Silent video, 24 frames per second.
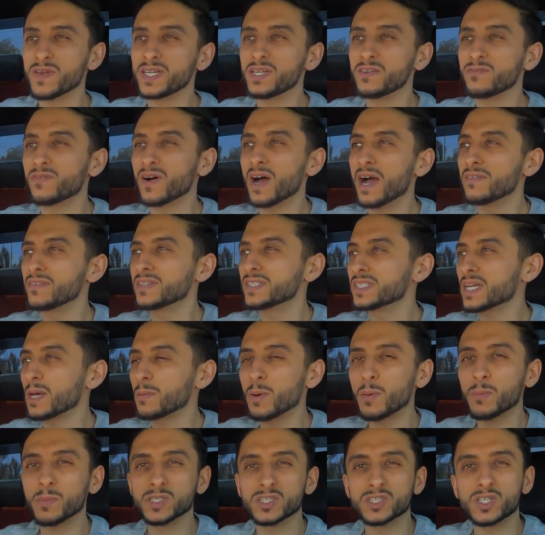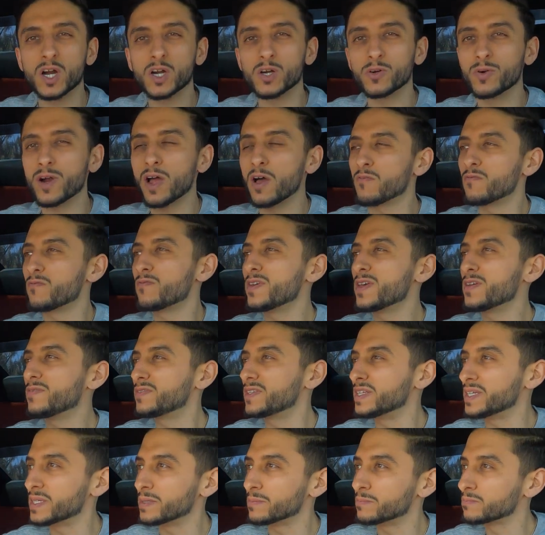55. This time I'm gonna start around
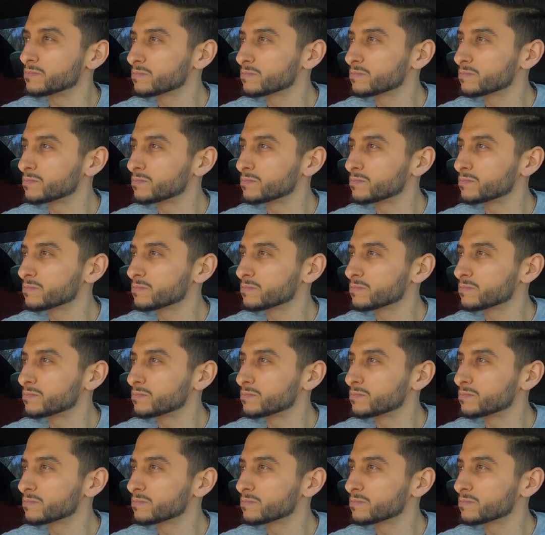50.